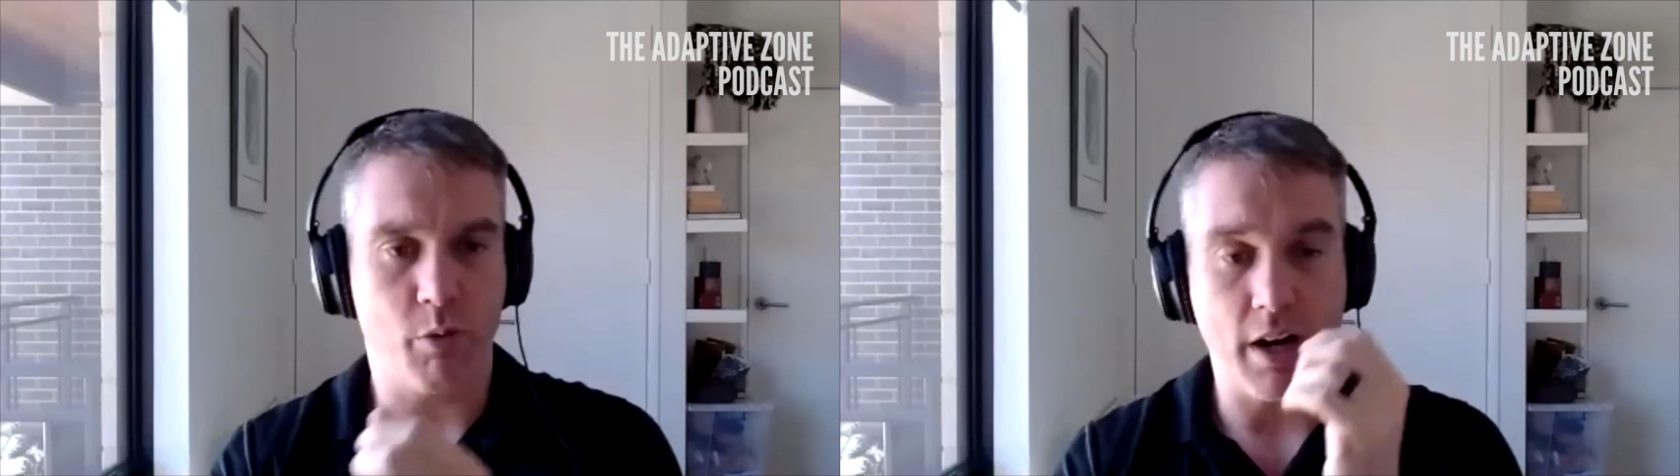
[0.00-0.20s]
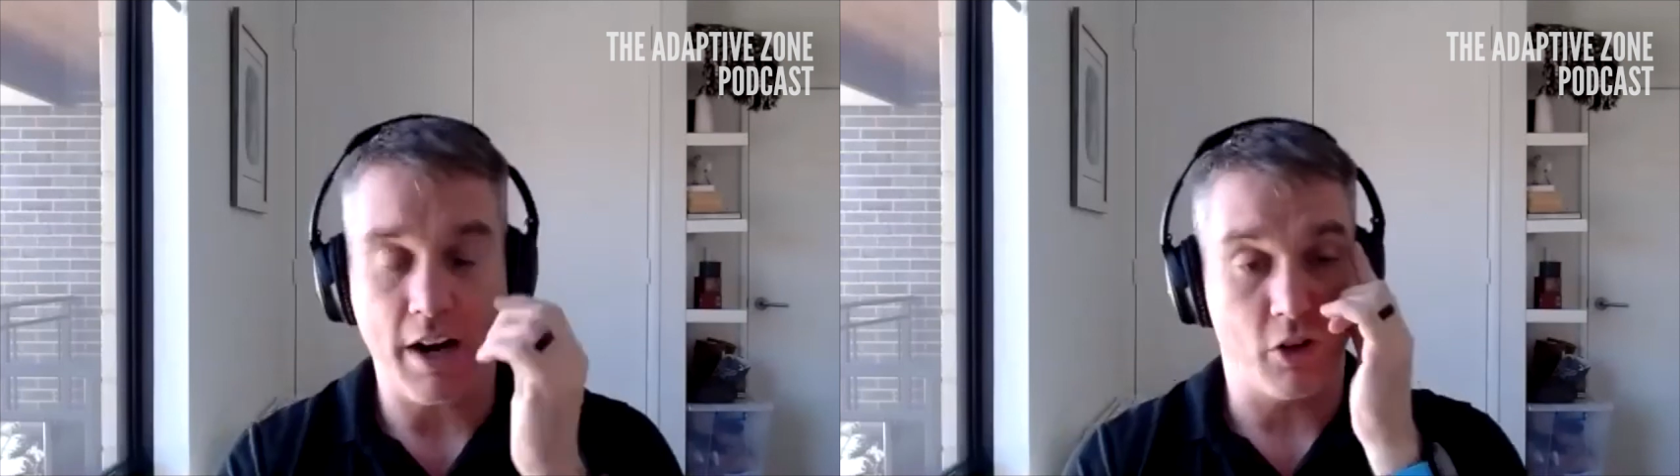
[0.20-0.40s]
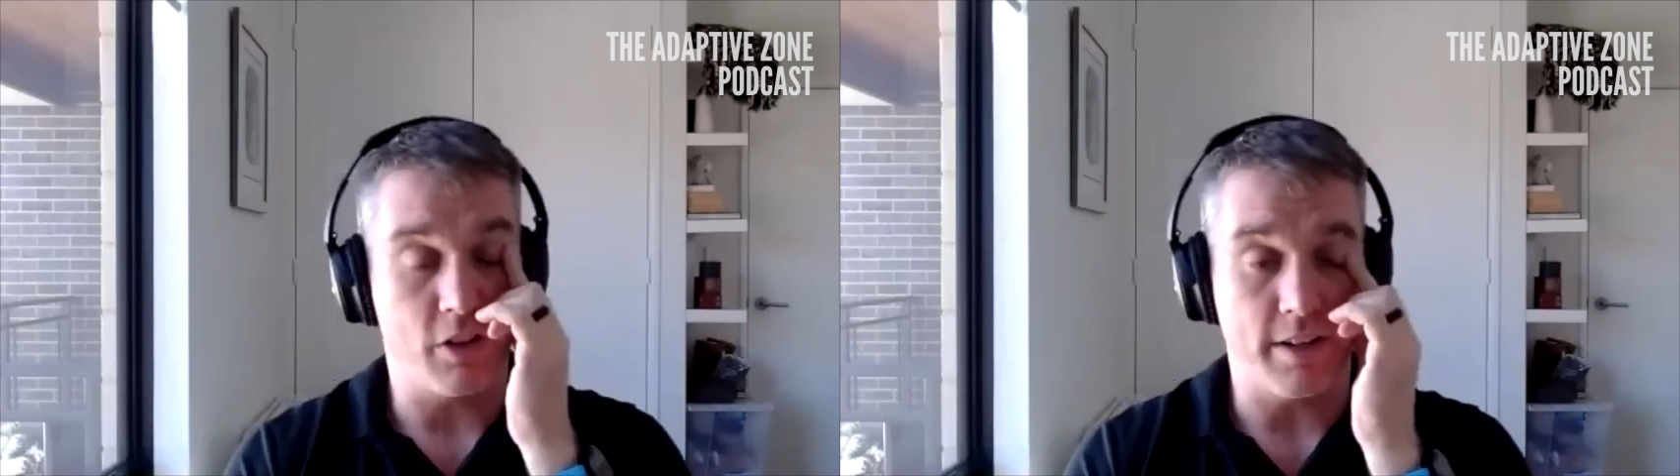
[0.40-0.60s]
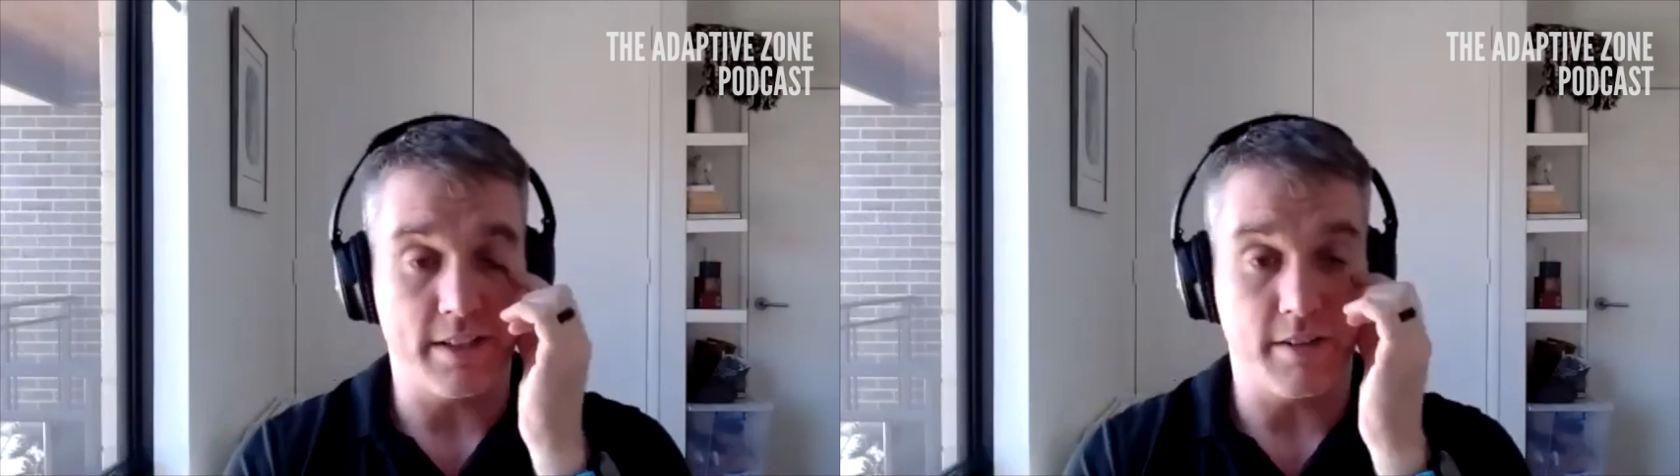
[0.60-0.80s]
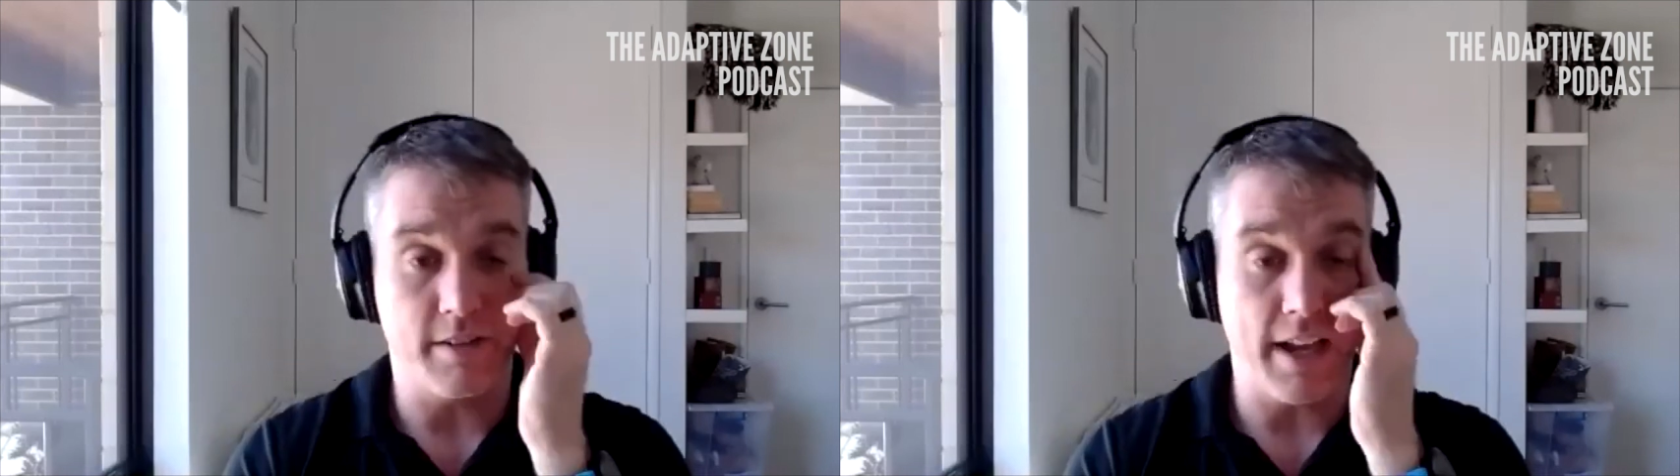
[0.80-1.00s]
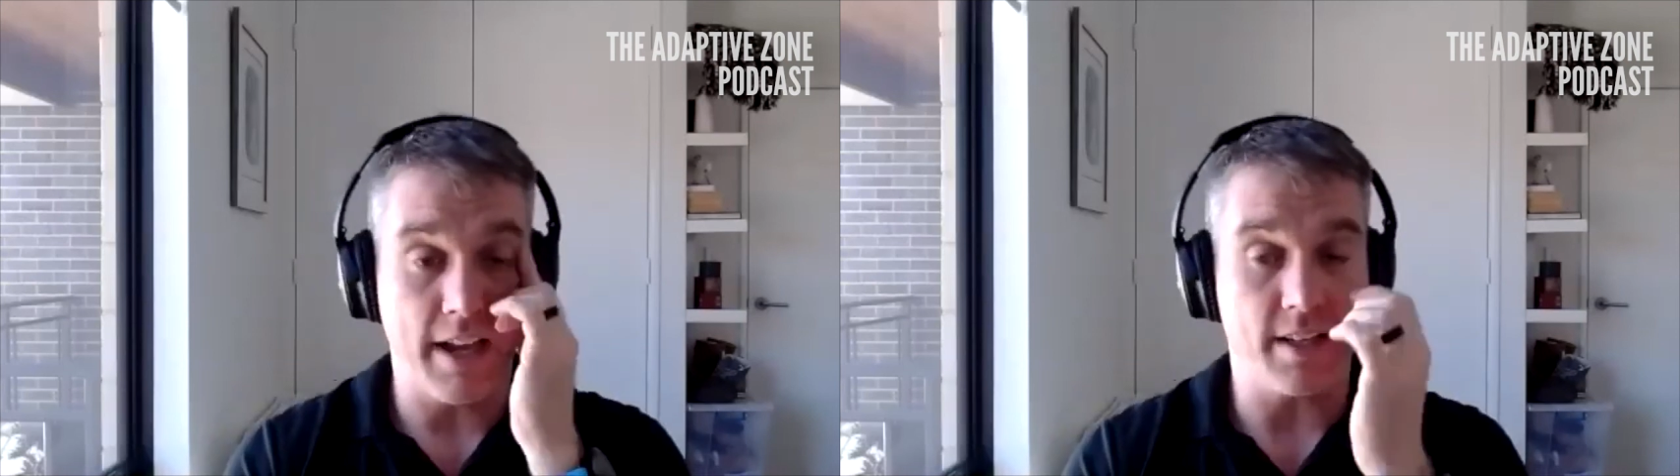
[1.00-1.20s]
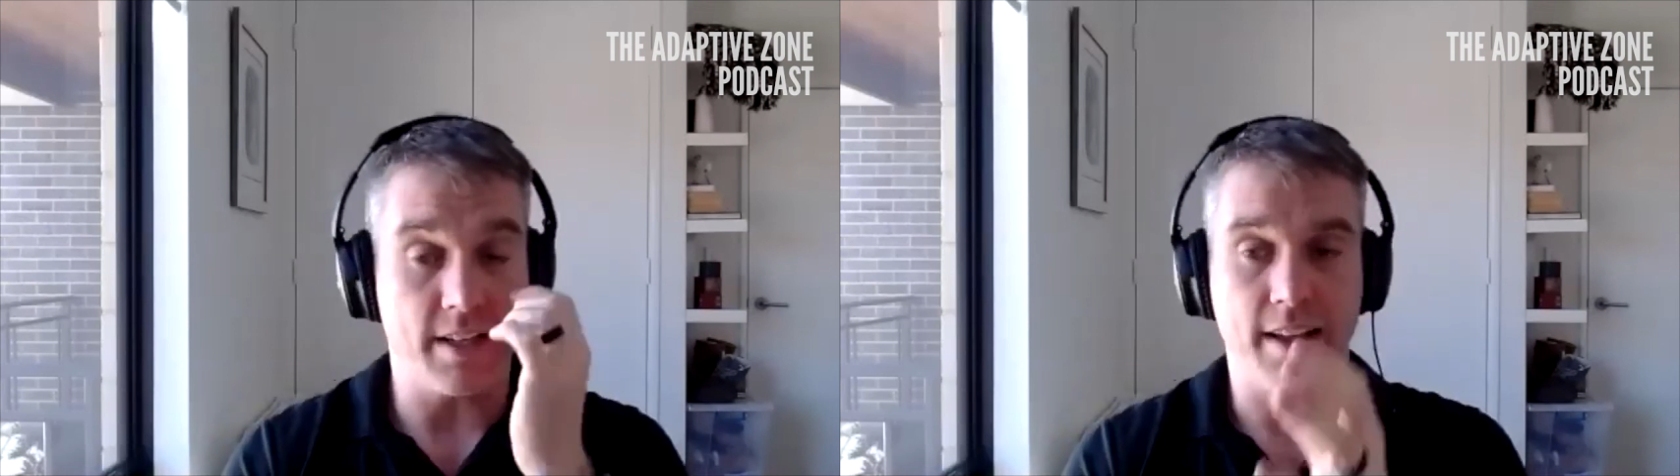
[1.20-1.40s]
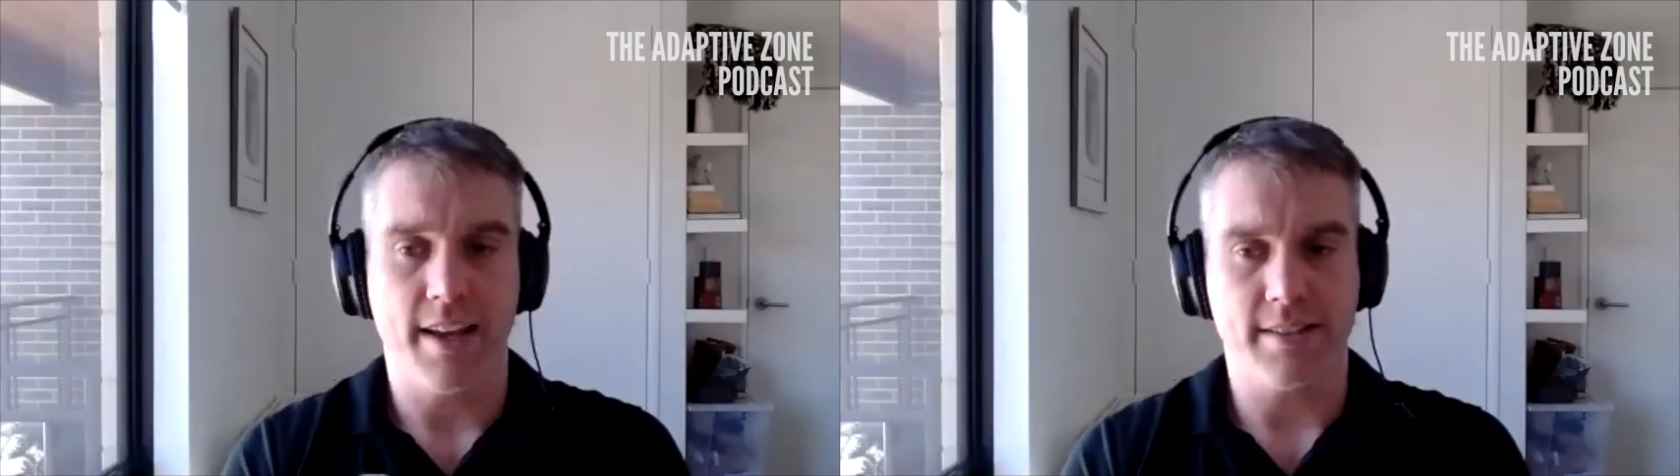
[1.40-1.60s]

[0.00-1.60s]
whatever other intervention,